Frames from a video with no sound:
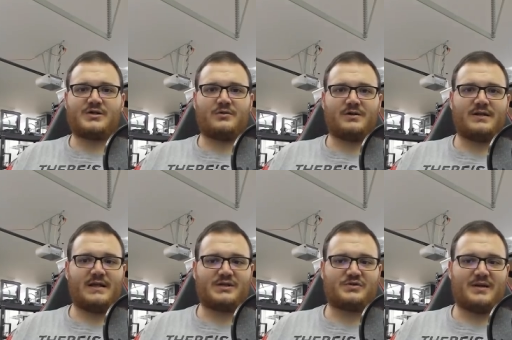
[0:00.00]

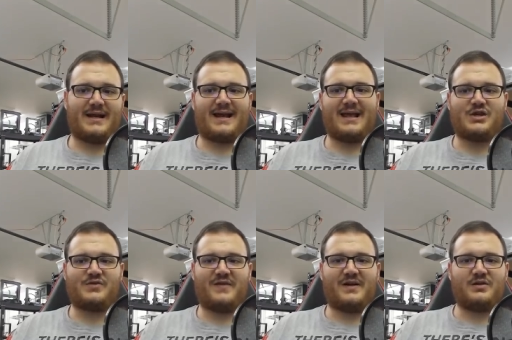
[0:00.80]
th3d.h
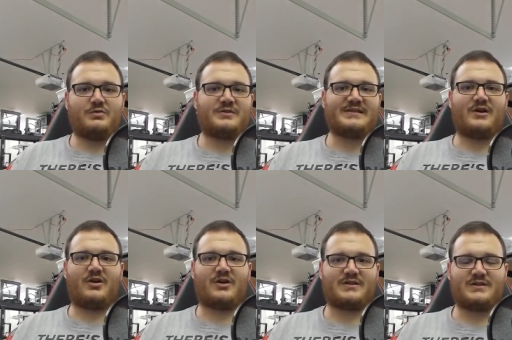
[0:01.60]
file, you will see our
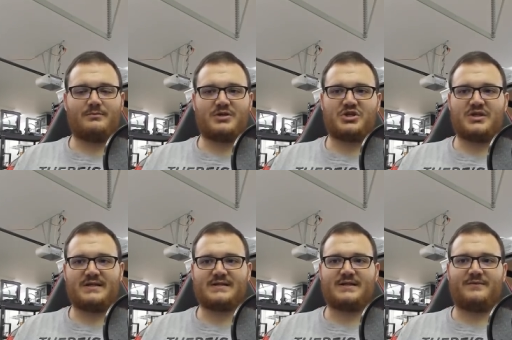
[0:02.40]
custom
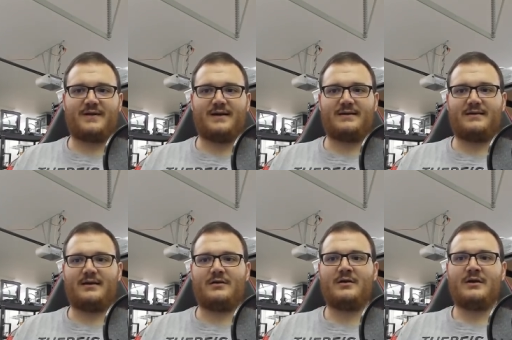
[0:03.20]
machines defined in
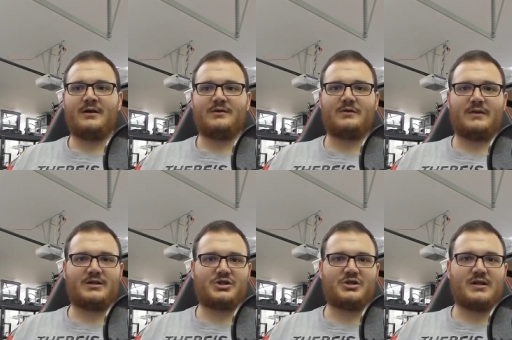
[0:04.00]
there. So that
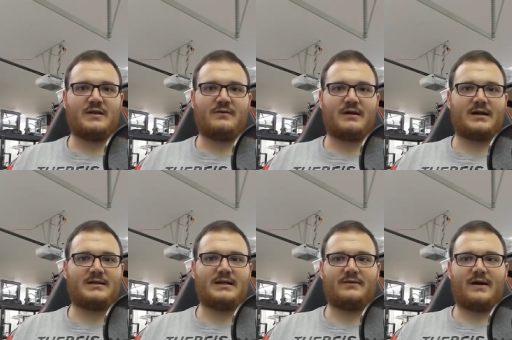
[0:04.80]
should give you an
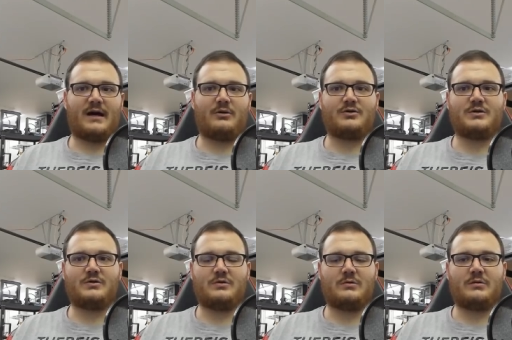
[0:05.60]
idea of how
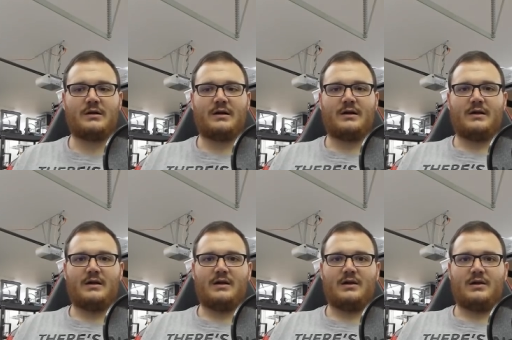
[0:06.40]
to
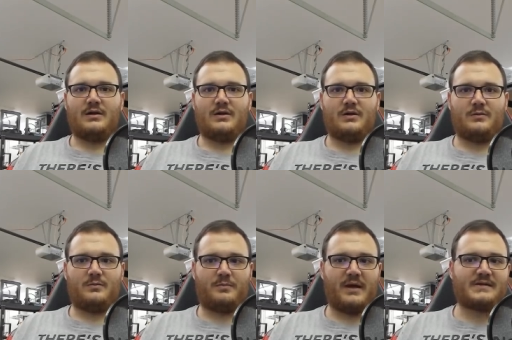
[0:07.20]

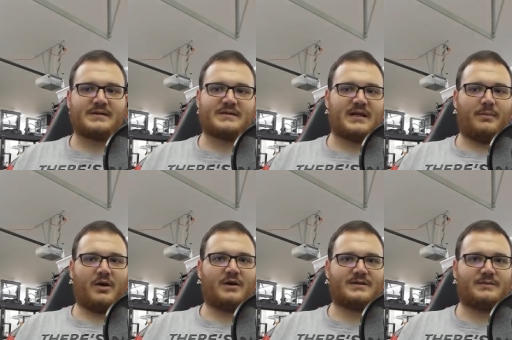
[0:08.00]
basically set up a
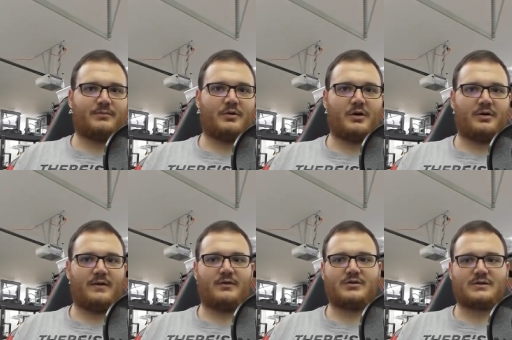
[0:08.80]
custom printer in
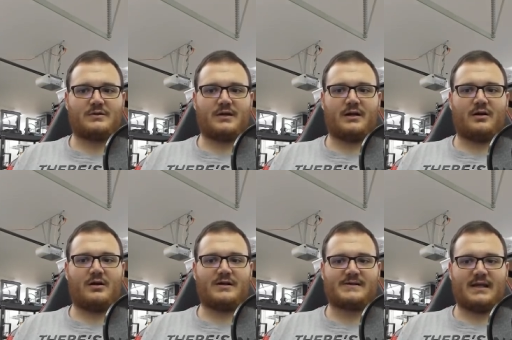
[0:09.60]
there. Just look at our
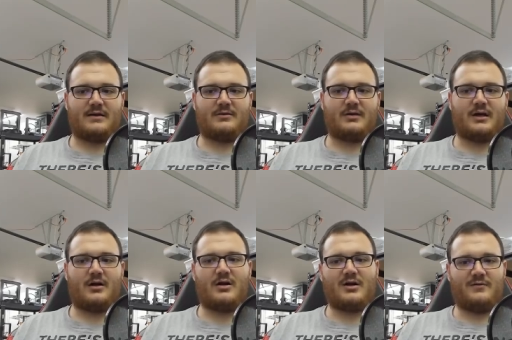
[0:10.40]

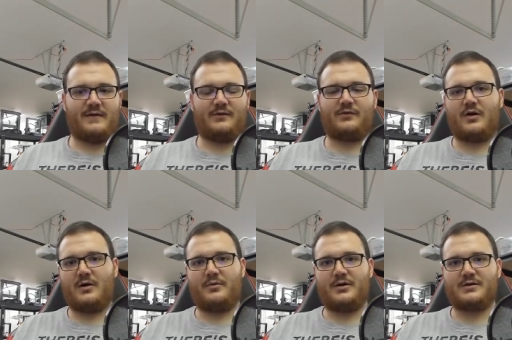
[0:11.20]
configs for our
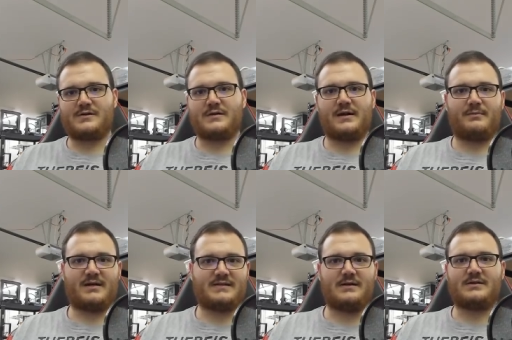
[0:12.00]
printer. So like my
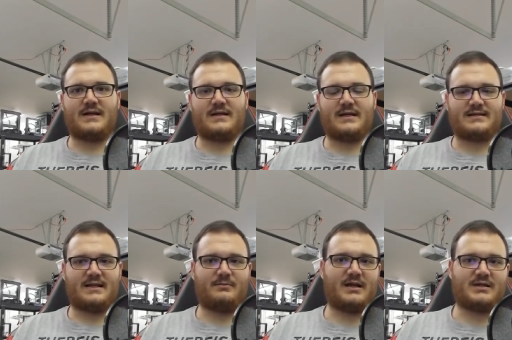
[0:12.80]
CR10 has
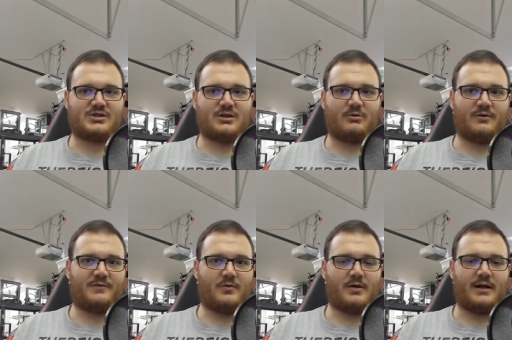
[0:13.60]
MKS Gen
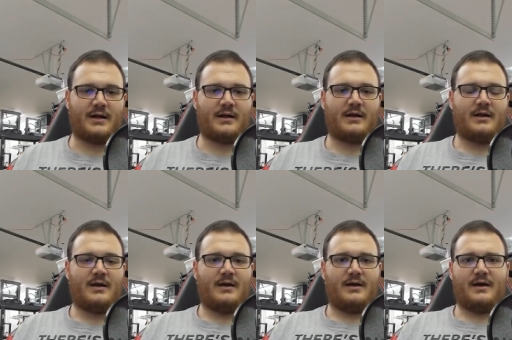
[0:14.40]
1.4 in it.
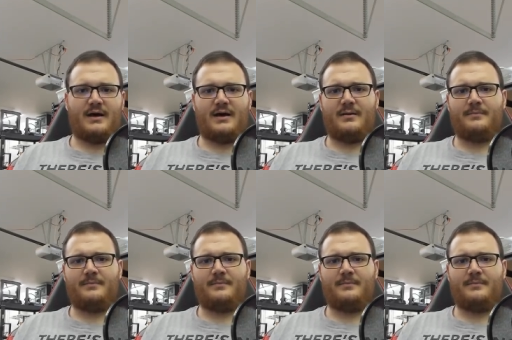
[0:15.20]
I